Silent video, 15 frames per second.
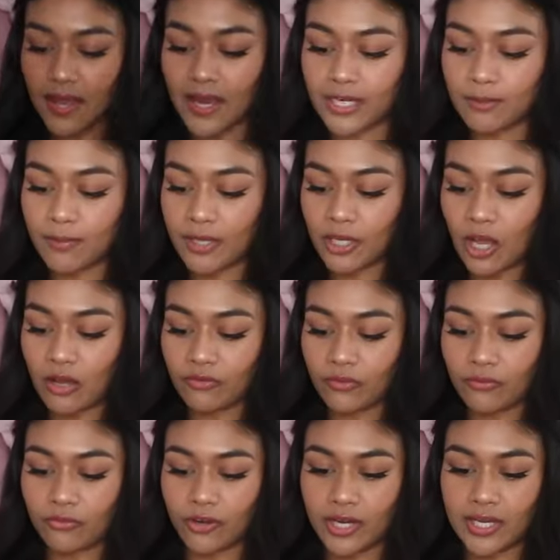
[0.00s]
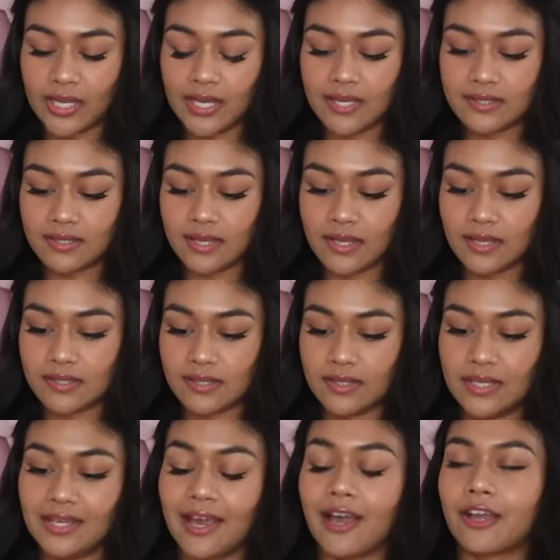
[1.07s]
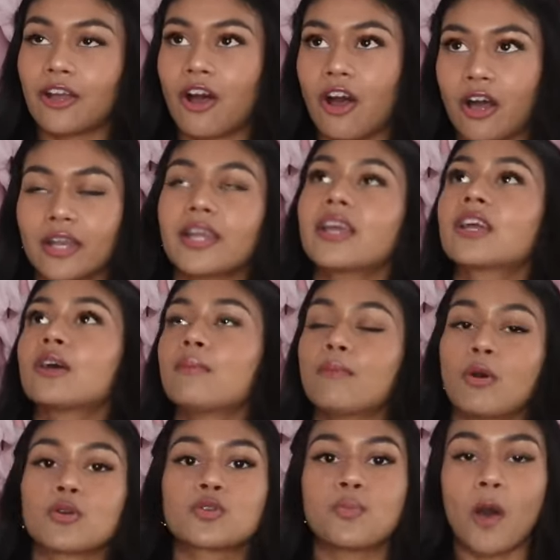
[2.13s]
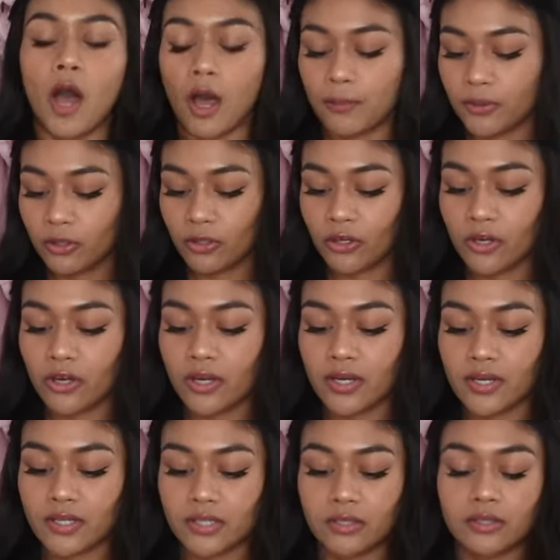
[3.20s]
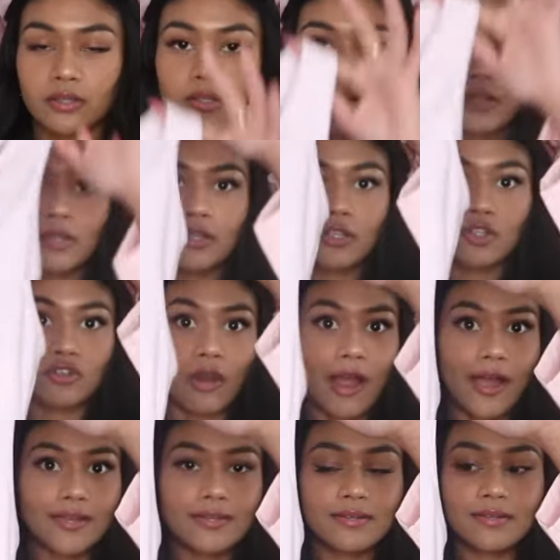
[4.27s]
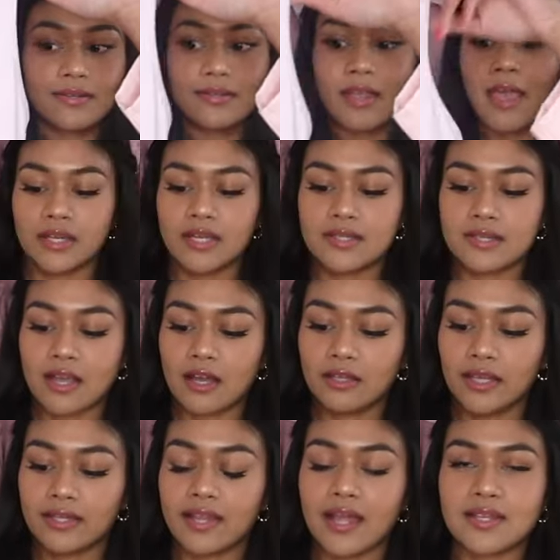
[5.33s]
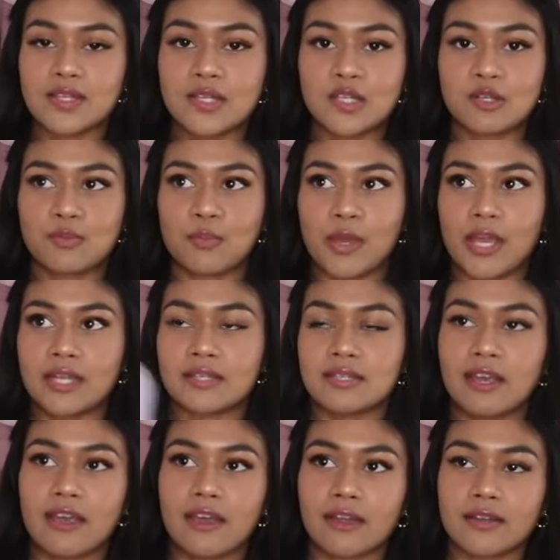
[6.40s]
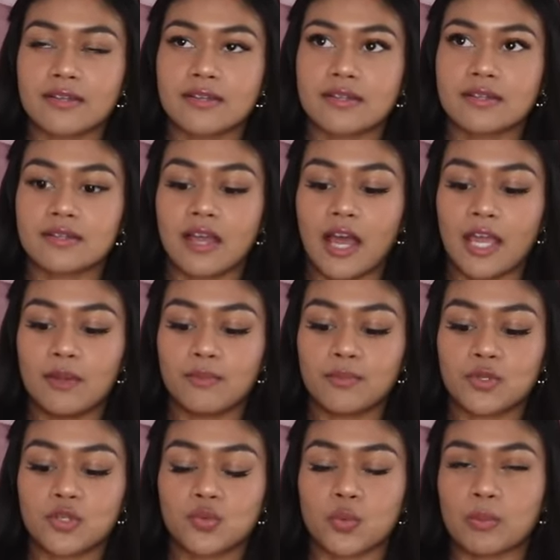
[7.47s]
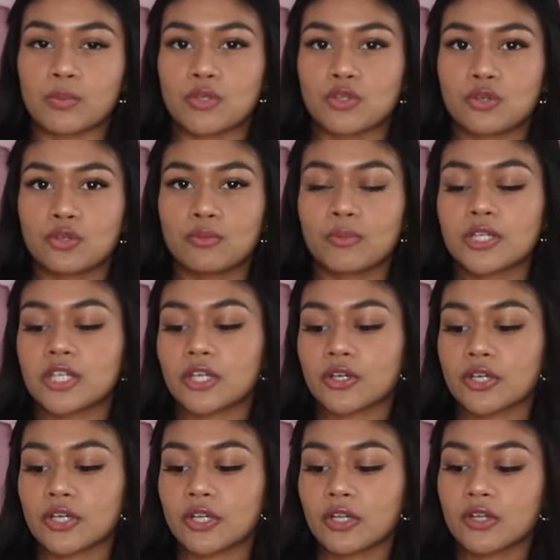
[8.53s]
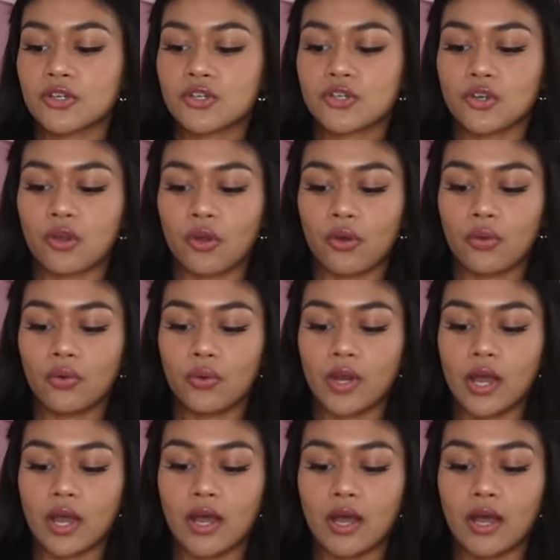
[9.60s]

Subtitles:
item I got from Frankie's is the iconic, most popular dress. It's got like that spandex type swimsuit material, so